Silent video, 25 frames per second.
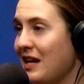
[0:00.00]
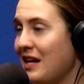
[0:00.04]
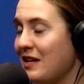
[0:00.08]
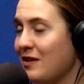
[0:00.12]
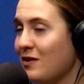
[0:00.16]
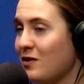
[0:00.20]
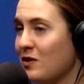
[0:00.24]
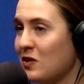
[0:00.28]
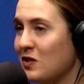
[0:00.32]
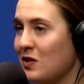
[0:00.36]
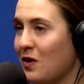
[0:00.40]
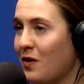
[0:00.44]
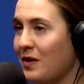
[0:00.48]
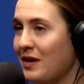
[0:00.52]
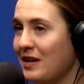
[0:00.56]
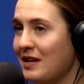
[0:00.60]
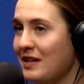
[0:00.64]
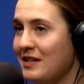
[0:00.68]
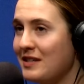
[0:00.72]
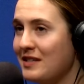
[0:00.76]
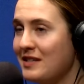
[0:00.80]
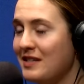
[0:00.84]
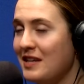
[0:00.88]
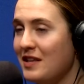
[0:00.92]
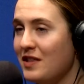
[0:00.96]
you're starting to
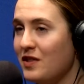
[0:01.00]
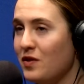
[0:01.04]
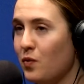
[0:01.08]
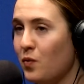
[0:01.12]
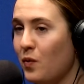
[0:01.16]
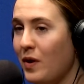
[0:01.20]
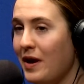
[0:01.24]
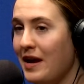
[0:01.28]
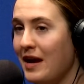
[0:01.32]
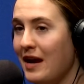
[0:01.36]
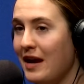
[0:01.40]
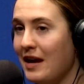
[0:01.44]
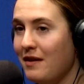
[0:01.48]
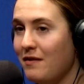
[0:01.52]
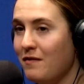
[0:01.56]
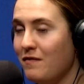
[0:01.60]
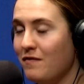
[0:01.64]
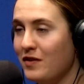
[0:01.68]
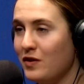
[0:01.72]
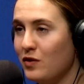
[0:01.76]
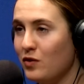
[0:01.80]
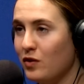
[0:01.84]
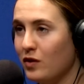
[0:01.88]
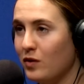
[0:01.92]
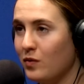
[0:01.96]
see the way I
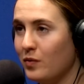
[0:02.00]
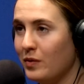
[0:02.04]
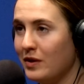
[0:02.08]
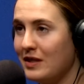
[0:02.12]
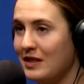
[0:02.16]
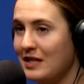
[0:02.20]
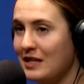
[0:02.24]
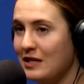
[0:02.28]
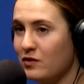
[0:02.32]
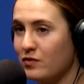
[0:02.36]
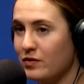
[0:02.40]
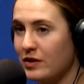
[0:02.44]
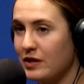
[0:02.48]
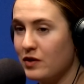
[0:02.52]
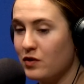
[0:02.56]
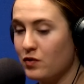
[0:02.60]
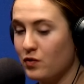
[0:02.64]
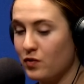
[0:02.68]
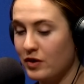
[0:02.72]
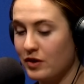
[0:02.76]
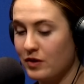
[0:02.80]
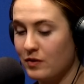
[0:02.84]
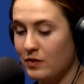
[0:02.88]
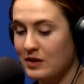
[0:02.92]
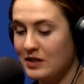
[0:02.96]
view it with these
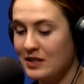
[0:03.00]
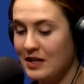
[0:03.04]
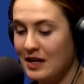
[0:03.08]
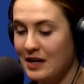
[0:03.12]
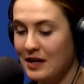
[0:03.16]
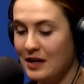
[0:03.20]
recruits.